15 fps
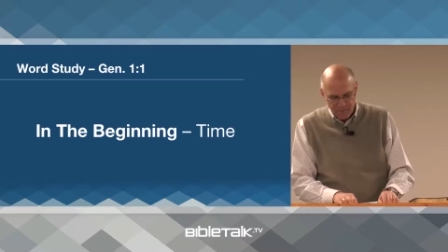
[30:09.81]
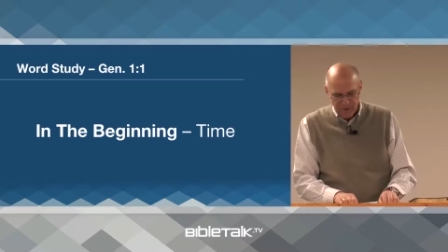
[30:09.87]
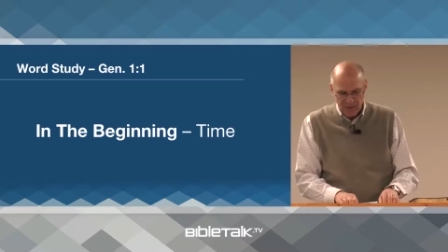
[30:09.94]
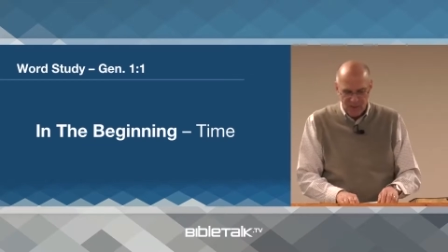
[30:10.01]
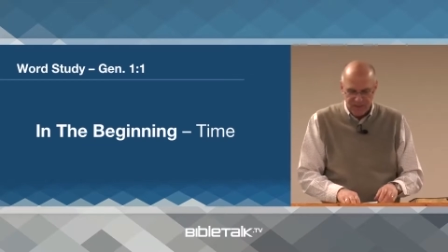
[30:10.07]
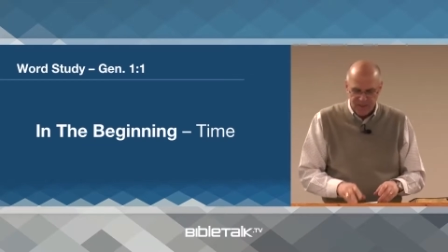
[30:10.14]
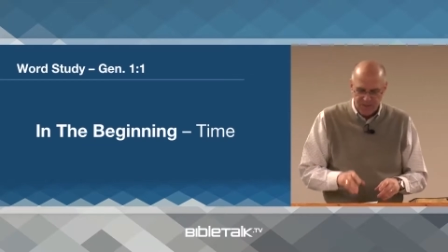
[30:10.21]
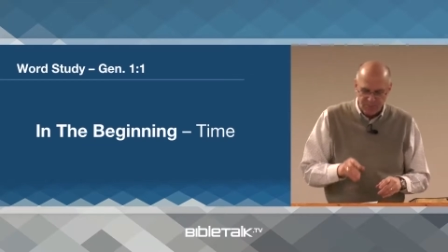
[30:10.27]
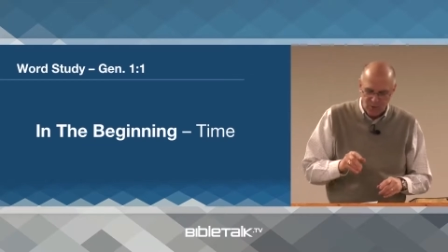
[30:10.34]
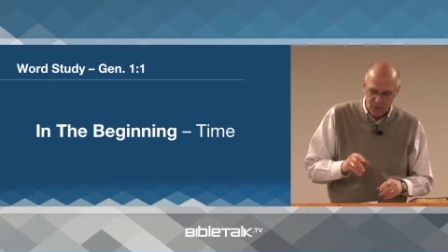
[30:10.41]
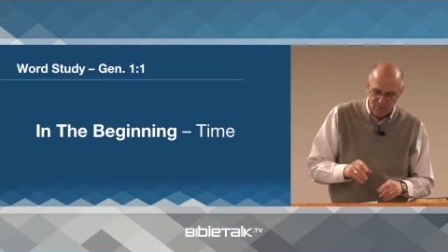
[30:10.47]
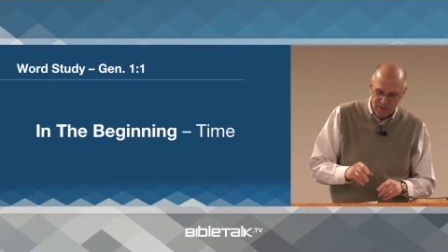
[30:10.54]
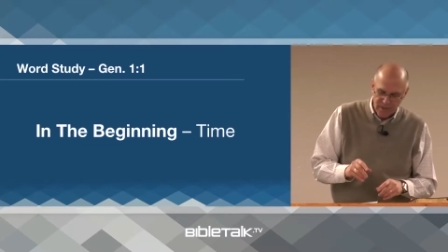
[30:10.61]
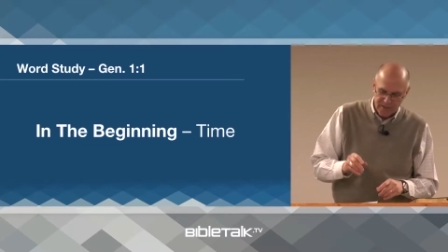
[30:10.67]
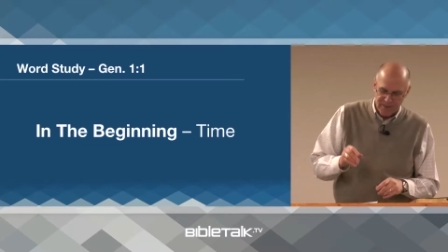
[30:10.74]
because it
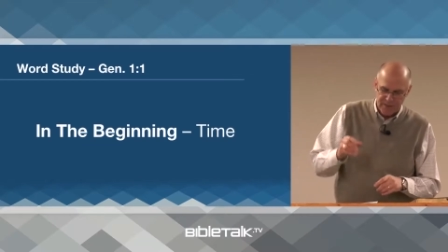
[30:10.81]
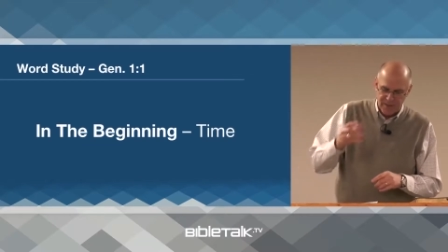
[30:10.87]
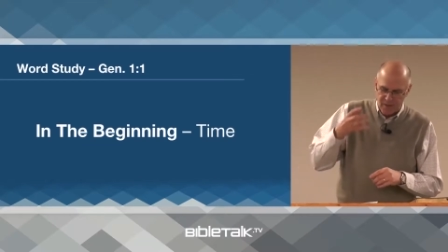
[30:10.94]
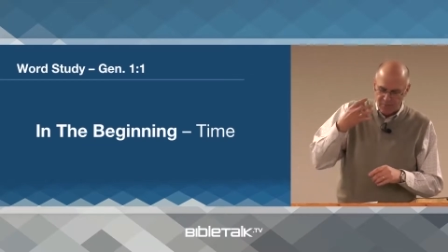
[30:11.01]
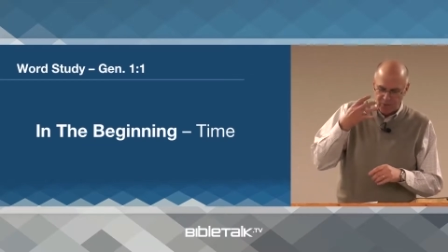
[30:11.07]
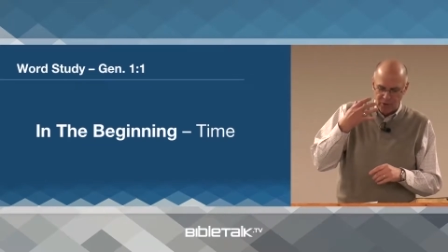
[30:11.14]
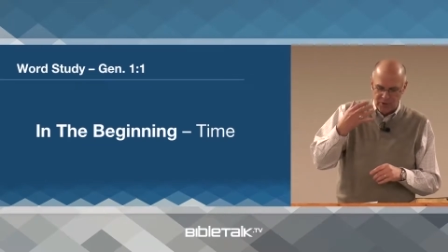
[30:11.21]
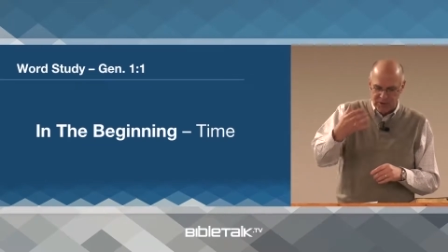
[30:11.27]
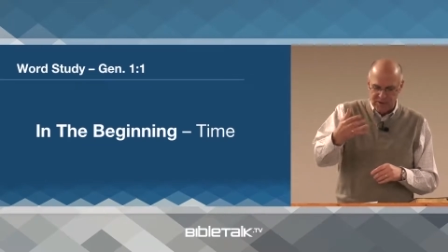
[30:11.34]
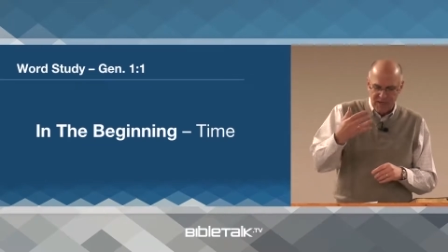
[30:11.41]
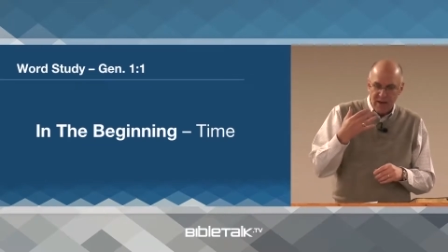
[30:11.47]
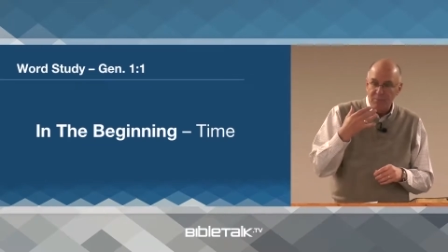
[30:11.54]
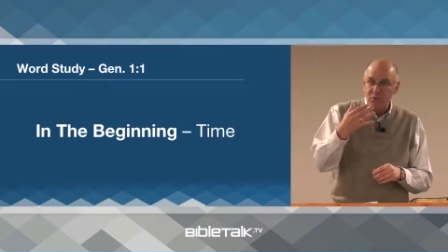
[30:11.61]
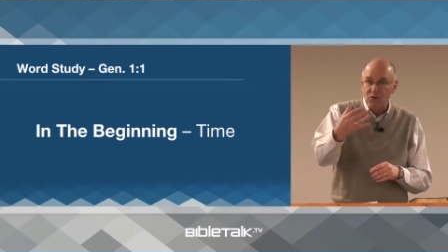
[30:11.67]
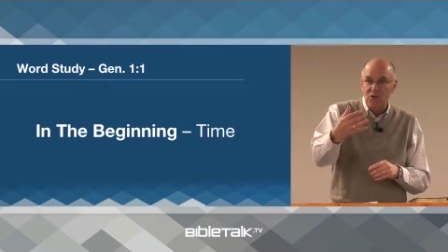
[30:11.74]
permits
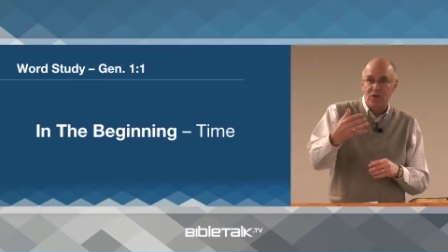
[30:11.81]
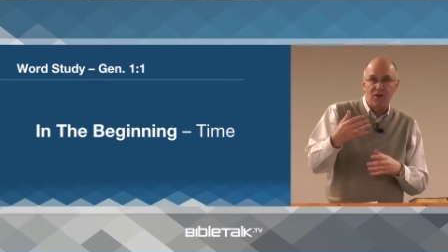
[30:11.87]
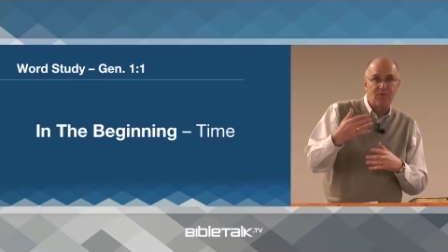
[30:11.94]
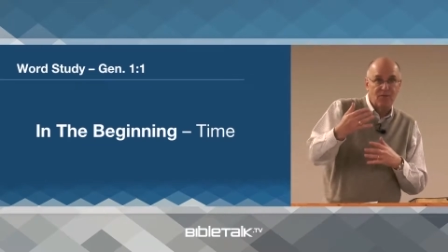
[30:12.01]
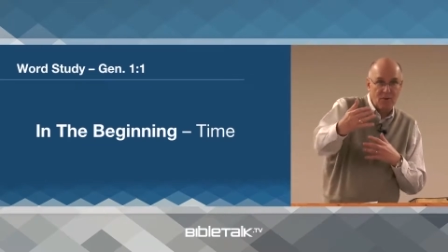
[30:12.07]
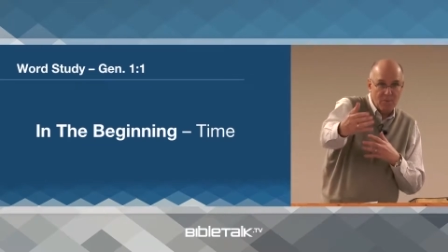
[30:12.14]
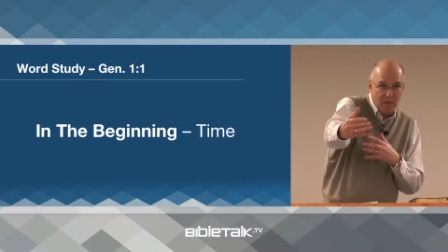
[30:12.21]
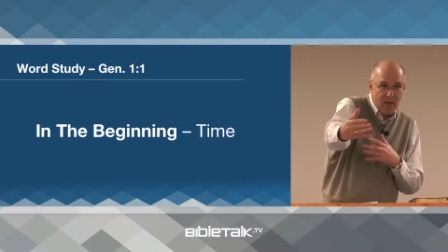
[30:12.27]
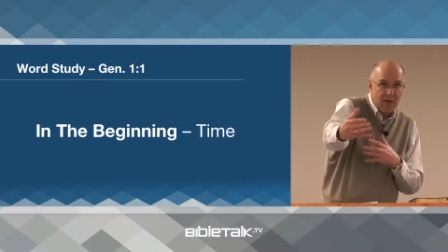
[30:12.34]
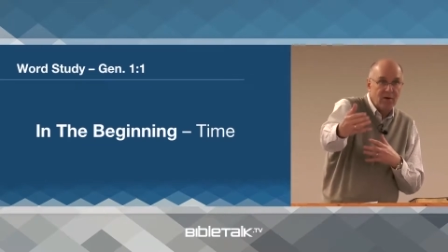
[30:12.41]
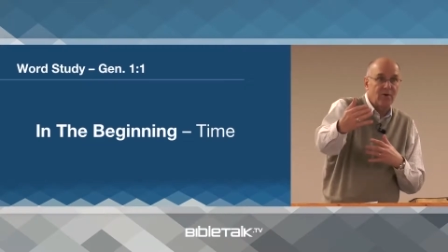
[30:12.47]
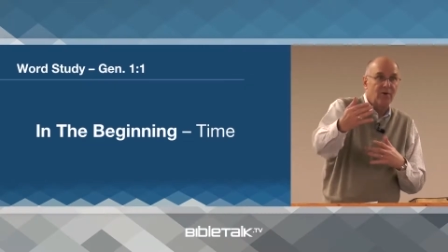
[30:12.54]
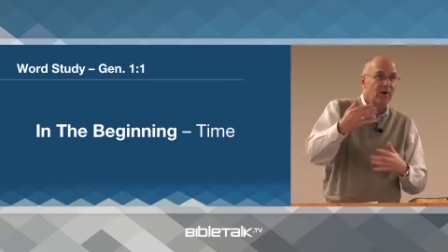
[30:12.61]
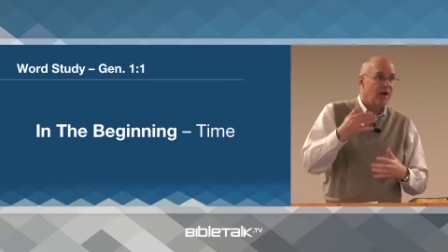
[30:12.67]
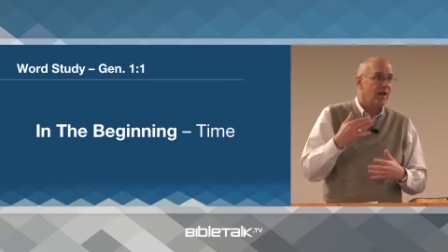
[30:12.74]
perception of the
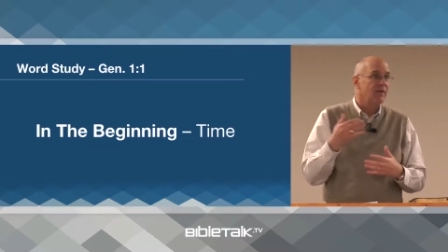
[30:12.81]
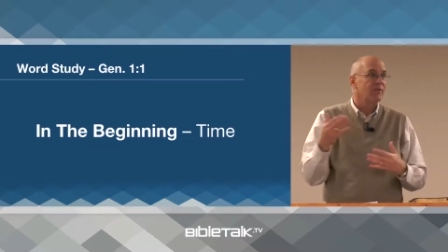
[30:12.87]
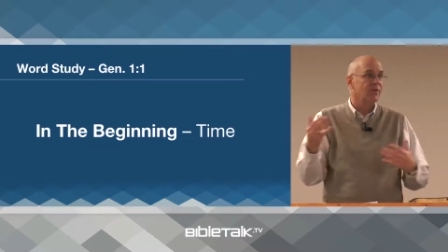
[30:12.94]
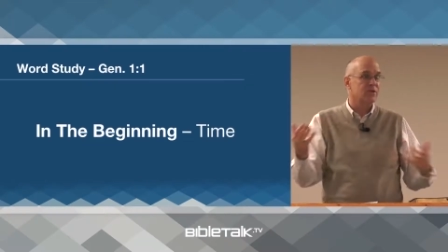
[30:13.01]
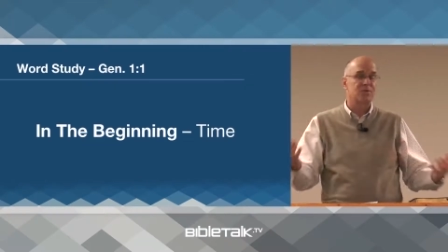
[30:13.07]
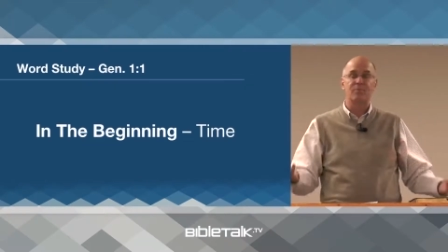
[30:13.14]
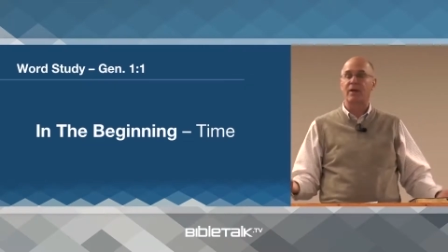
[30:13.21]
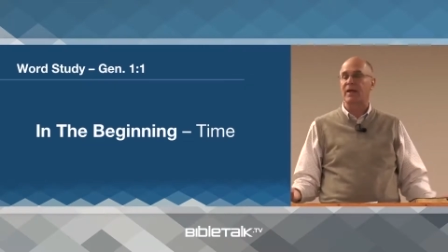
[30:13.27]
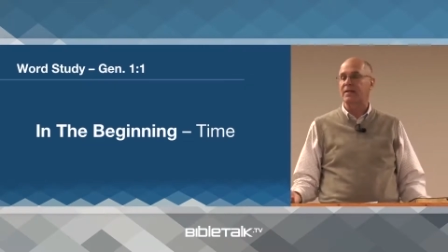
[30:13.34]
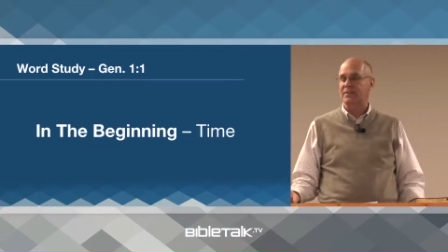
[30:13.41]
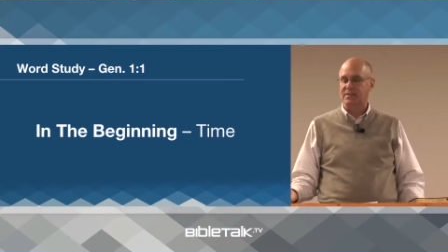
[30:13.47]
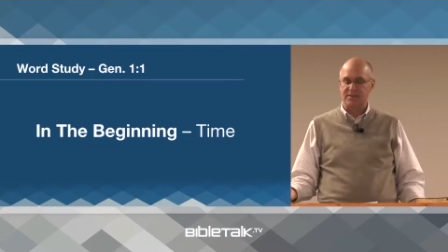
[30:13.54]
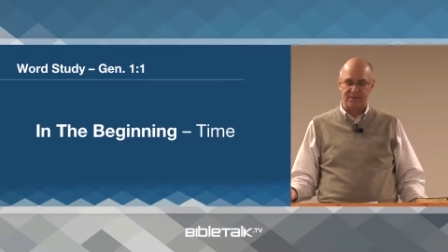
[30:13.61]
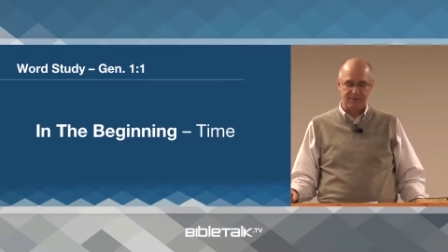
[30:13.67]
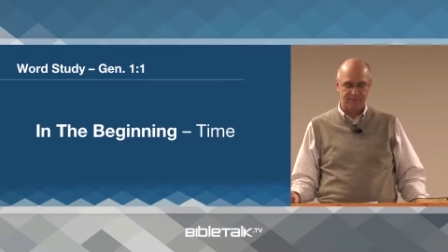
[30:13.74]
matter and the
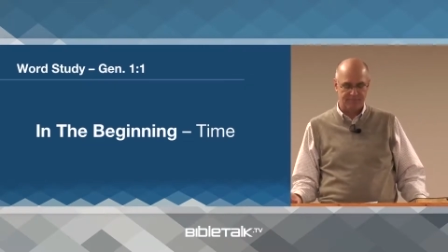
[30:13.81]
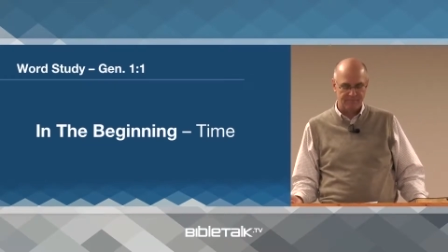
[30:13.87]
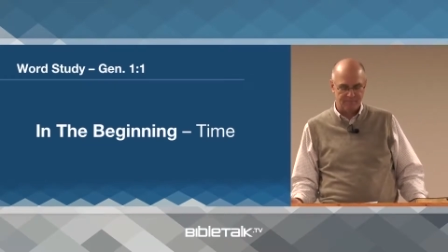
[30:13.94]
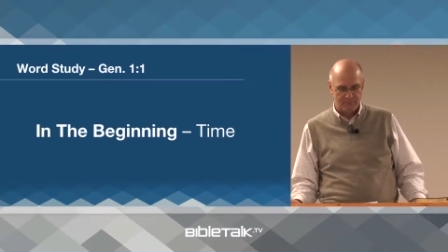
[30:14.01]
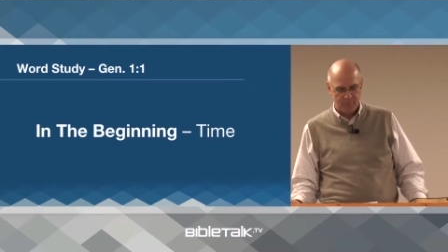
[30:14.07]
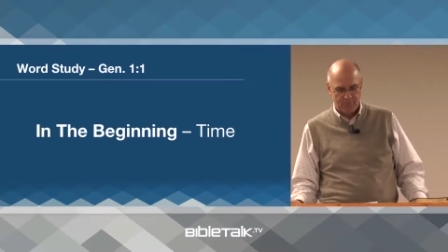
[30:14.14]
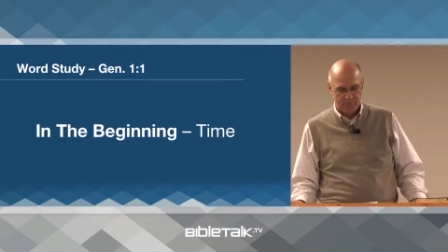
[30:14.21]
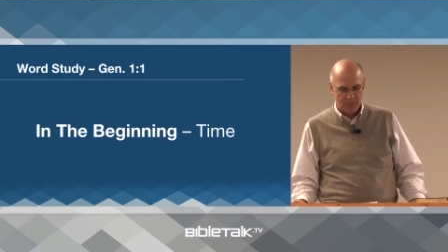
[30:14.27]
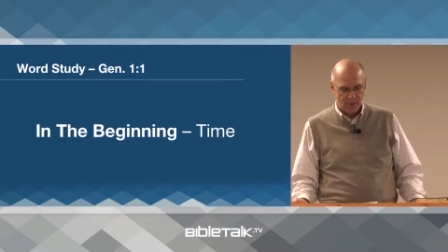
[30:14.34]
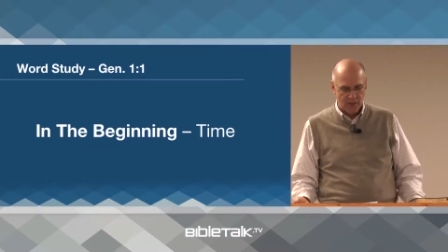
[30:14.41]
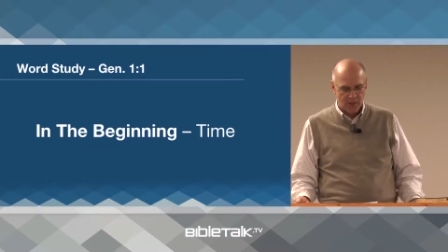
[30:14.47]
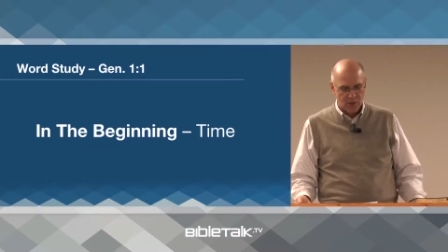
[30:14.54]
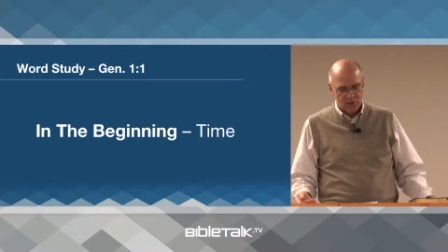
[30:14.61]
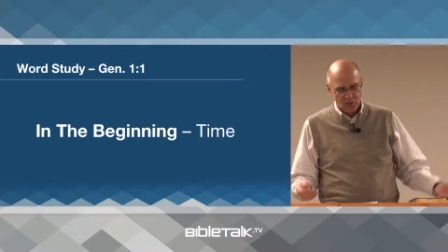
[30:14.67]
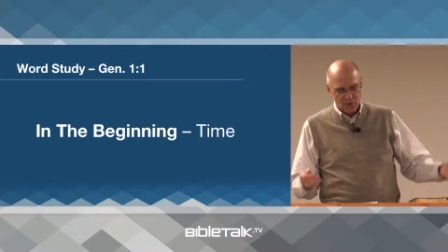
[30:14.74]
space.
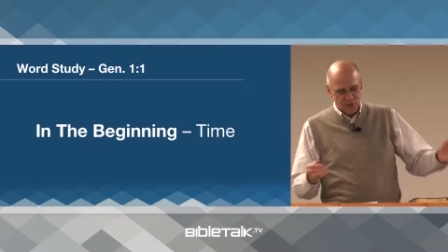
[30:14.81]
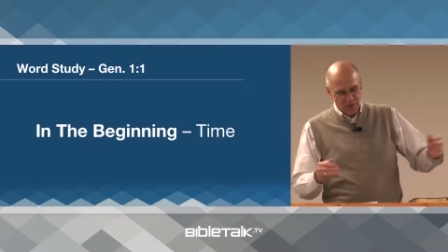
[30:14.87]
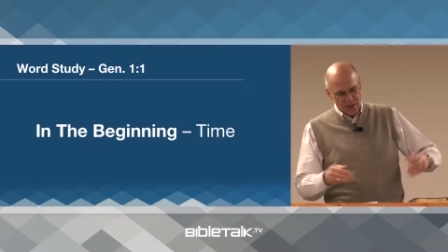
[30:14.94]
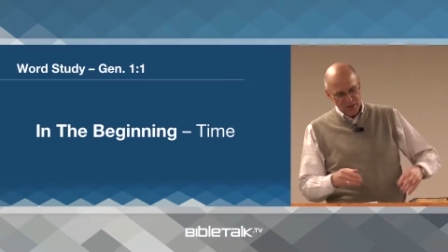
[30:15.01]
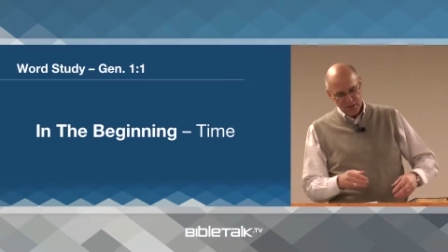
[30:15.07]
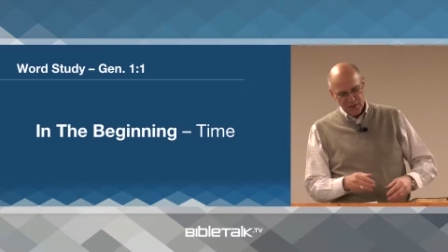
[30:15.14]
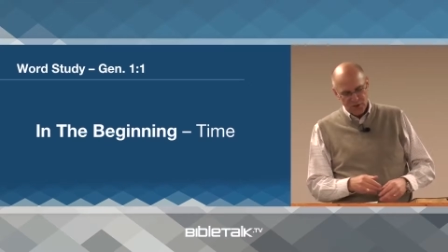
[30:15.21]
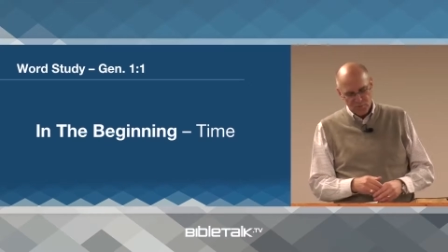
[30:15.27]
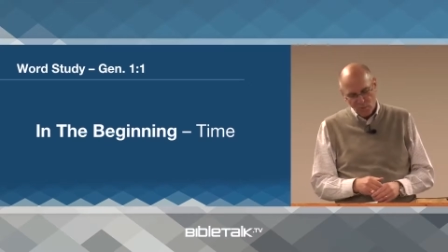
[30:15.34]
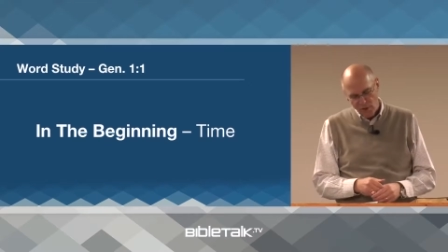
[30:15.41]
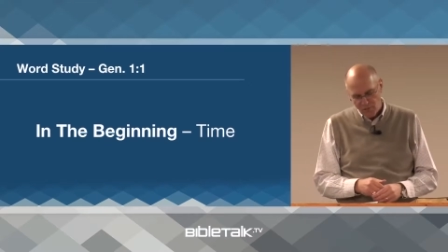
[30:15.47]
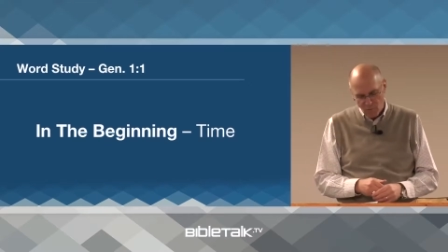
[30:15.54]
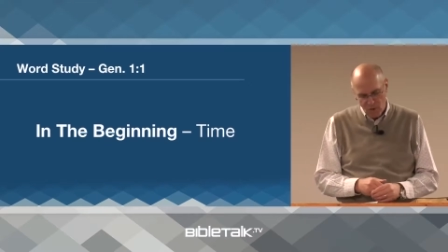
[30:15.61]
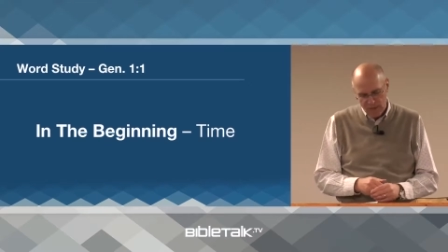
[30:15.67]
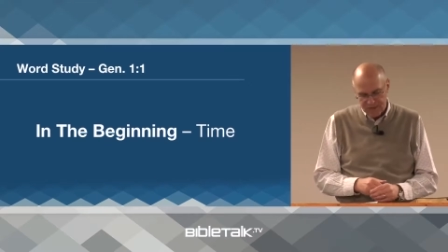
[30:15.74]
So Genesis
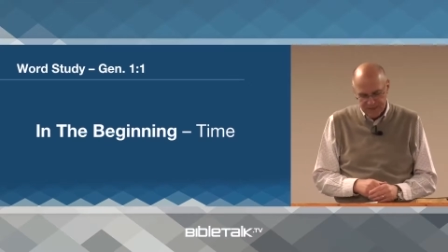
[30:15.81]
1:1